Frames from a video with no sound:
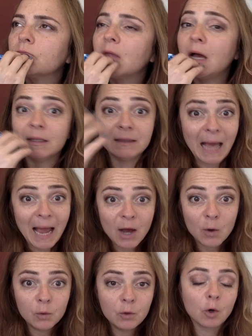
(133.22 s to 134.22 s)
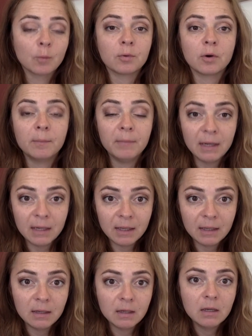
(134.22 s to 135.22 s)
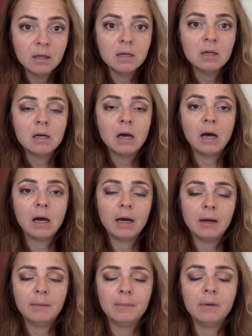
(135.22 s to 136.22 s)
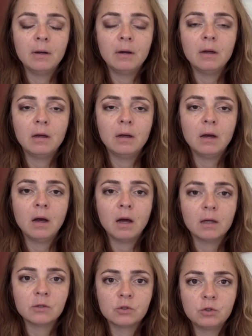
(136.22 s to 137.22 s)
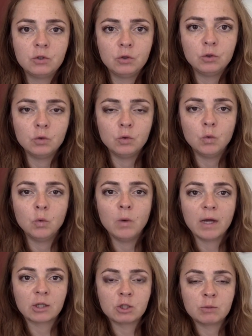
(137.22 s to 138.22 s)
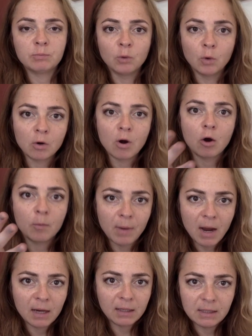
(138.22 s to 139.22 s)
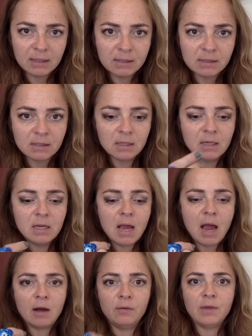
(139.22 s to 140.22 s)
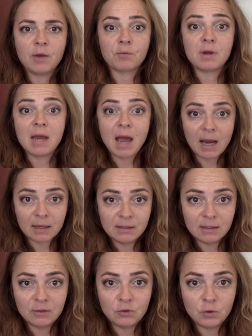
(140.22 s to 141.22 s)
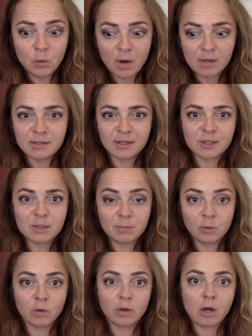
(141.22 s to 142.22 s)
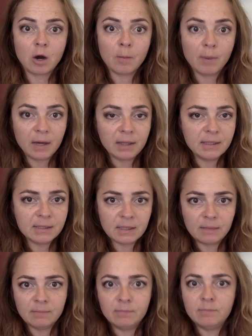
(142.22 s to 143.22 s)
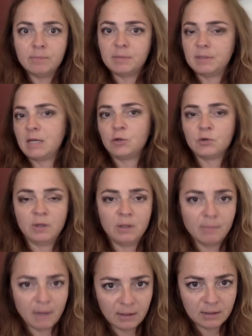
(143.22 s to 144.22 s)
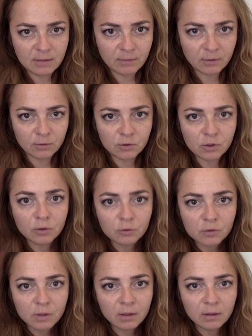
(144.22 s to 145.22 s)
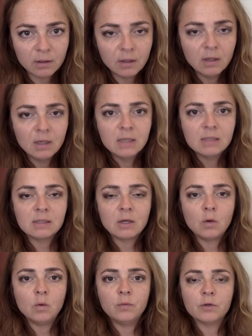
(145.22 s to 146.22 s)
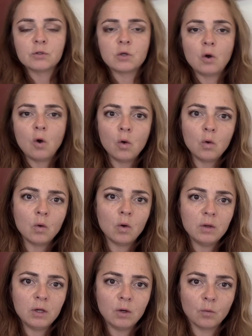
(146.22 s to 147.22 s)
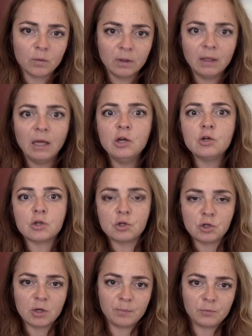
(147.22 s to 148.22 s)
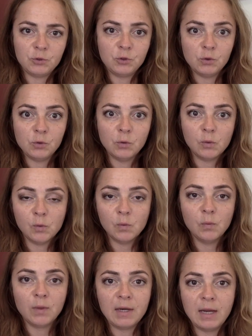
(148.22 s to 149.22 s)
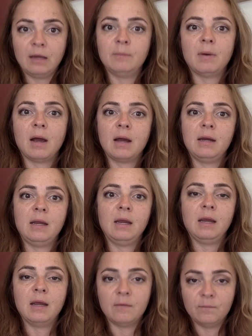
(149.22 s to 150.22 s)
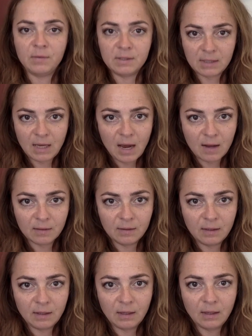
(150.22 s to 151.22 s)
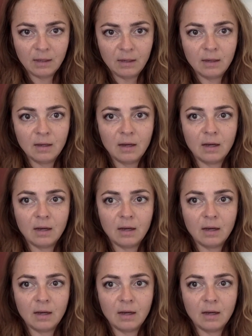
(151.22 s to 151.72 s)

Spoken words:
allowed or permitted us to explore our bodies, how they reacted to us exploring our bodies and potentially the bodies of other children. So there's a whole, relationship to the naked body and physicality